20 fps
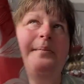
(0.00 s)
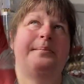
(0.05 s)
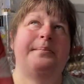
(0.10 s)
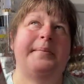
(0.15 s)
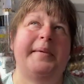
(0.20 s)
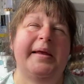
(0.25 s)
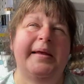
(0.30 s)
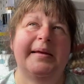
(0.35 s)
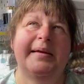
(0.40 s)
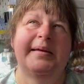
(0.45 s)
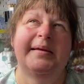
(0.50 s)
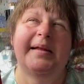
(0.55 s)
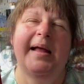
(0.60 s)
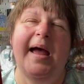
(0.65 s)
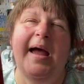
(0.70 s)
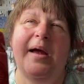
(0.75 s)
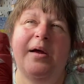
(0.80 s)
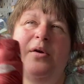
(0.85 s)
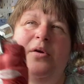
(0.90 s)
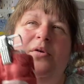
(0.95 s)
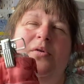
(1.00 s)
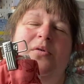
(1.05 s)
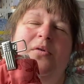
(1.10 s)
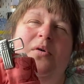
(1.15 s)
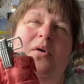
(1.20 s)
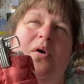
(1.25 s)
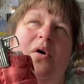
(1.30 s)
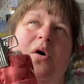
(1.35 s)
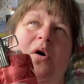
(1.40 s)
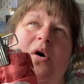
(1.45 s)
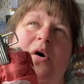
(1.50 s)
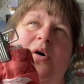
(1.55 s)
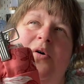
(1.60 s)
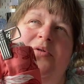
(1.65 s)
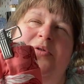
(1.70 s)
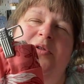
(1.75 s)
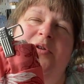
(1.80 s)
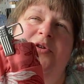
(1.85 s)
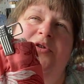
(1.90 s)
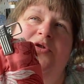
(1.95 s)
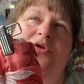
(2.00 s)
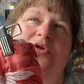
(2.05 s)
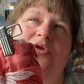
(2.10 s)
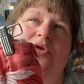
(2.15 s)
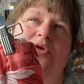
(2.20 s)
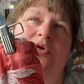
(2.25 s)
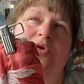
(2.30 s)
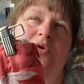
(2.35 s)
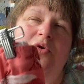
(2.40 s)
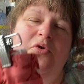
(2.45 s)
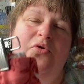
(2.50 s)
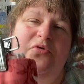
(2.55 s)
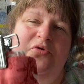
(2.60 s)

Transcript: missed out on the So